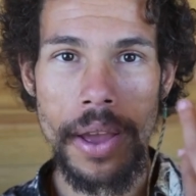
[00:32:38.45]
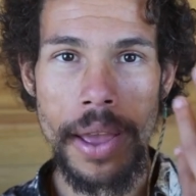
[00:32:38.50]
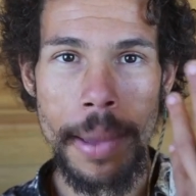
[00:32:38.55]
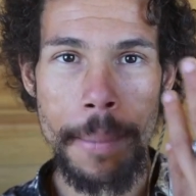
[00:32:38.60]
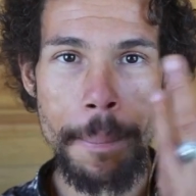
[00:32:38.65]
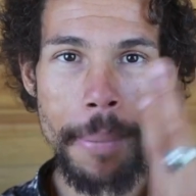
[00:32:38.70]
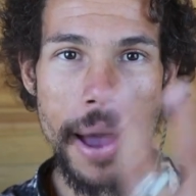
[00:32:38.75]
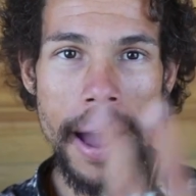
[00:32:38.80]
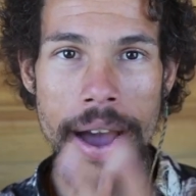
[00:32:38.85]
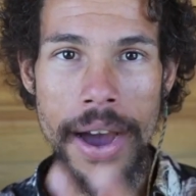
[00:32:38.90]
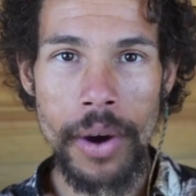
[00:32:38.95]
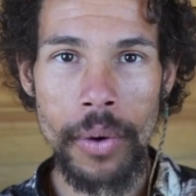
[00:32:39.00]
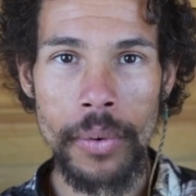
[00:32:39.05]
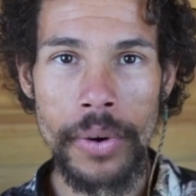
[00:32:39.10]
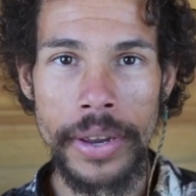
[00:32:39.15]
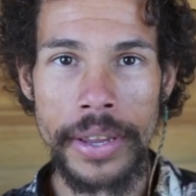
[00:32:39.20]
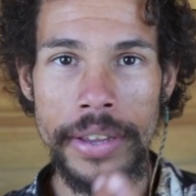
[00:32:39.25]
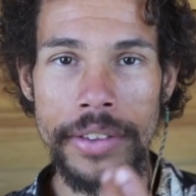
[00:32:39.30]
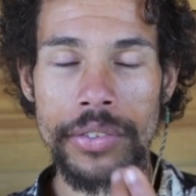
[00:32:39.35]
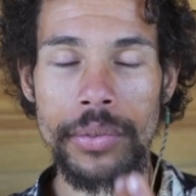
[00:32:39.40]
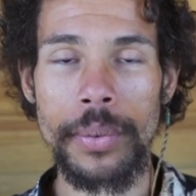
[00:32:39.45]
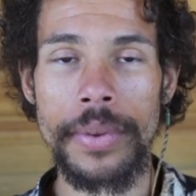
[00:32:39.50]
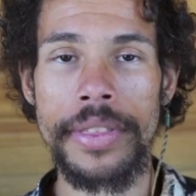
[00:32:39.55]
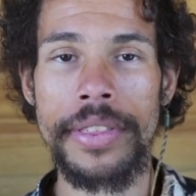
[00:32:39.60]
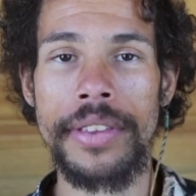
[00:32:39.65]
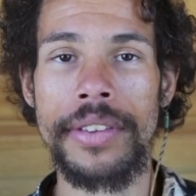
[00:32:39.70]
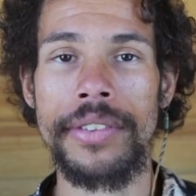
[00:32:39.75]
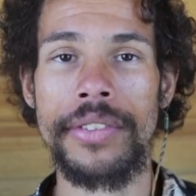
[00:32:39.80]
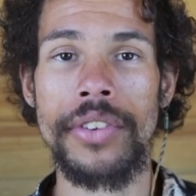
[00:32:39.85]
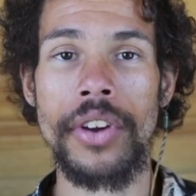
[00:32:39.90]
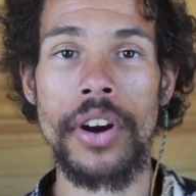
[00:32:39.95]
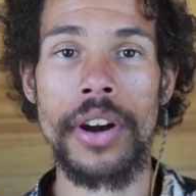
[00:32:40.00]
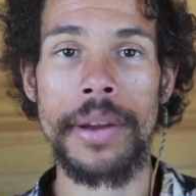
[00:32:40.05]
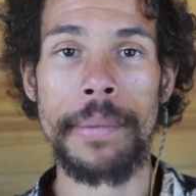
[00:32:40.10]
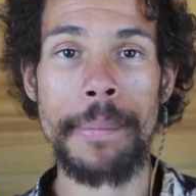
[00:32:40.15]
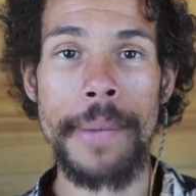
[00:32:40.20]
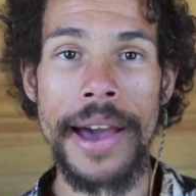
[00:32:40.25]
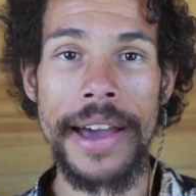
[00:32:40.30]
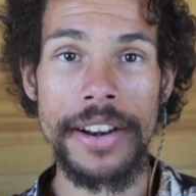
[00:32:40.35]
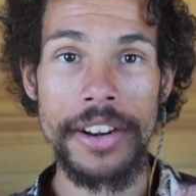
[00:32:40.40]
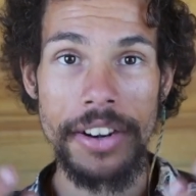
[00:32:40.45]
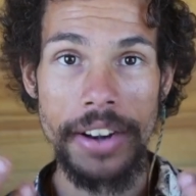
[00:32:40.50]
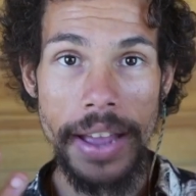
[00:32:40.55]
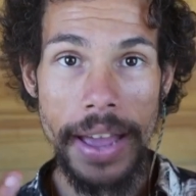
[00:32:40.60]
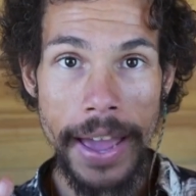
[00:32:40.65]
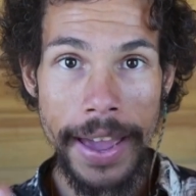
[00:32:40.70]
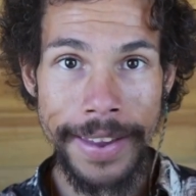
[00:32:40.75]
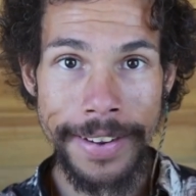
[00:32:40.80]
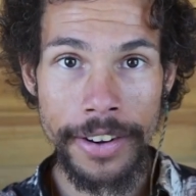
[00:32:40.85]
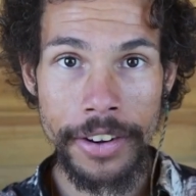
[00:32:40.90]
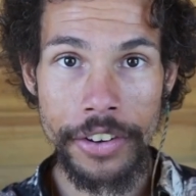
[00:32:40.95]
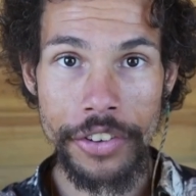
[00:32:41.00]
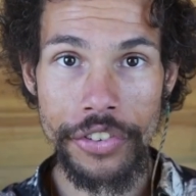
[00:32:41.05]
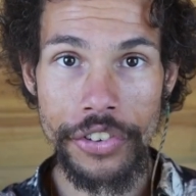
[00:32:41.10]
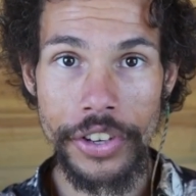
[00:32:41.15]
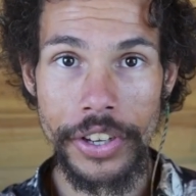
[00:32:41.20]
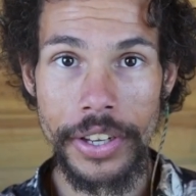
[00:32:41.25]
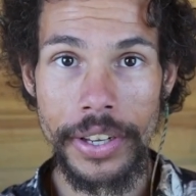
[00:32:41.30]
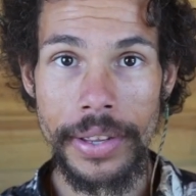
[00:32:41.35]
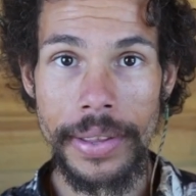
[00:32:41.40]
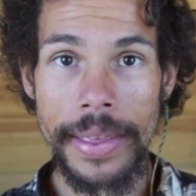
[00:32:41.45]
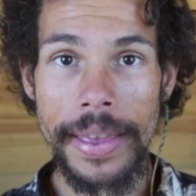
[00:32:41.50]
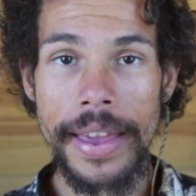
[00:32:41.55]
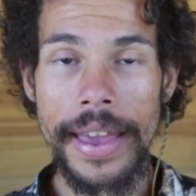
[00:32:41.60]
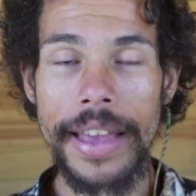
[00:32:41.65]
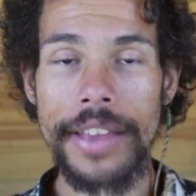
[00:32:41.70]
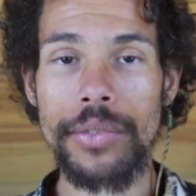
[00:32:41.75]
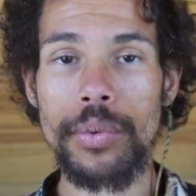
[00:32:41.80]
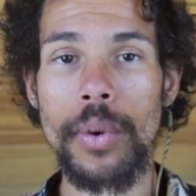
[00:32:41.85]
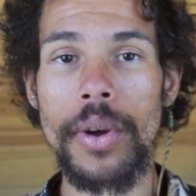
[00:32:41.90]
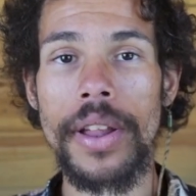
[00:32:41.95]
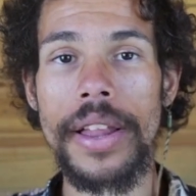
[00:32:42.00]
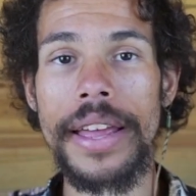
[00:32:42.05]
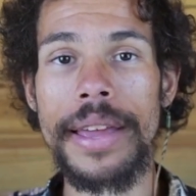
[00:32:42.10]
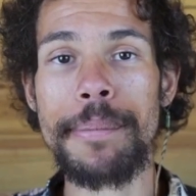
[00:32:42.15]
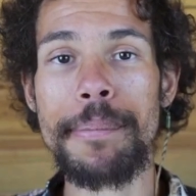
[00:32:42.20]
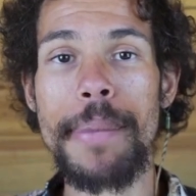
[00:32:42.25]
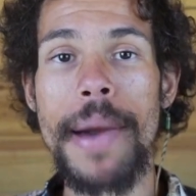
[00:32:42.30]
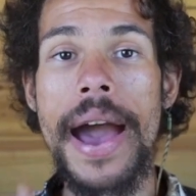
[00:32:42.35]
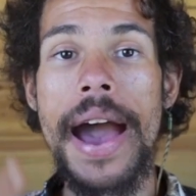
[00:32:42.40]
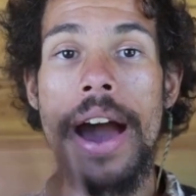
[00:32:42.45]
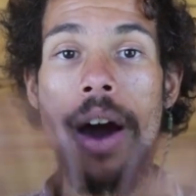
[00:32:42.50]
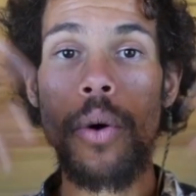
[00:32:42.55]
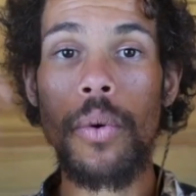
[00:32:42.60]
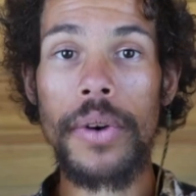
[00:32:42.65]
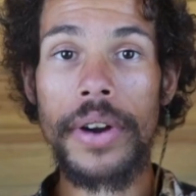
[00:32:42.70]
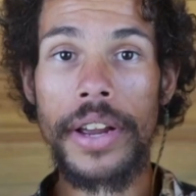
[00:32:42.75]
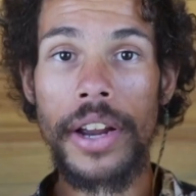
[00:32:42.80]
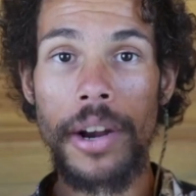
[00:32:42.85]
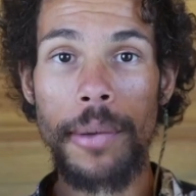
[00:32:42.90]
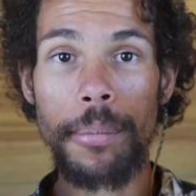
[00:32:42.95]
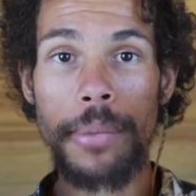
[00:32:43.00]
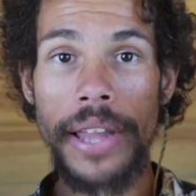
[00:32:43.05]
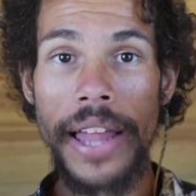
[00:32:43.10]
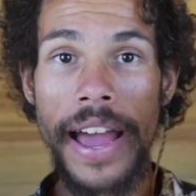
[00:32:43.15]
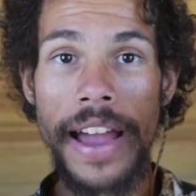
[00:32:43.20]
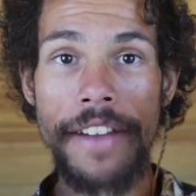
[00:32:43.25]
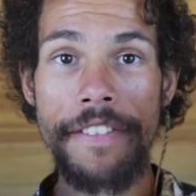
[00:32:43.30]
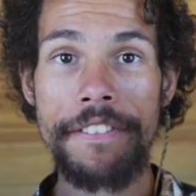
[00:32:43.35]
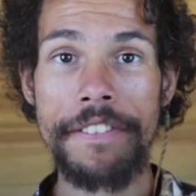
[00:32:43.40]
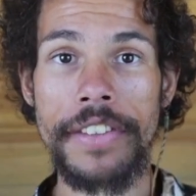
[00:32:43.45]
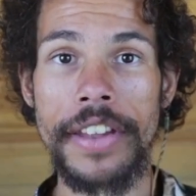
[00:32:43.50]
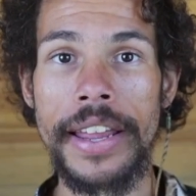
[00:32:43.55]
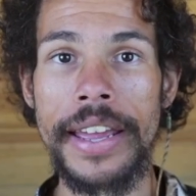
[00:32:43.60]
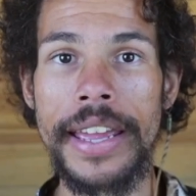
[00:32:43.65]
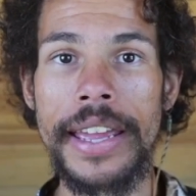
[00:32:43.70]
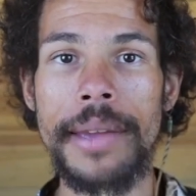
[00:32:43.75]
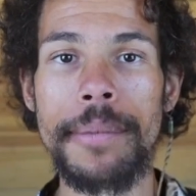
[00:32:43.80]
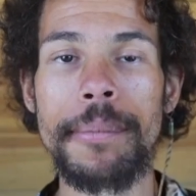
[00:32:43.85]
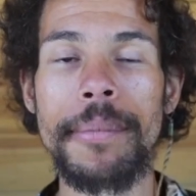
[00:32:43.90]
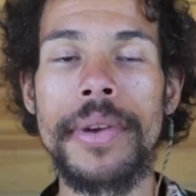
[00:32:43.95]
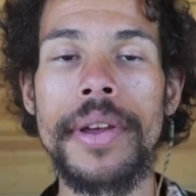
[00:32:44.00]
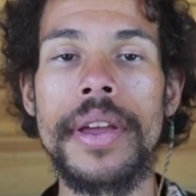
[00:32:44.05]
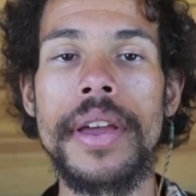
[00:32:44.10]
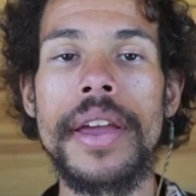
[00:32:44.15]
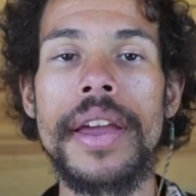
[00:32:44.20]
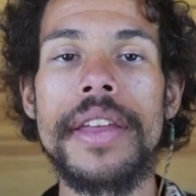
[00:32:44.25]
empowering us with this dark matter energy, as well empowering our black flame,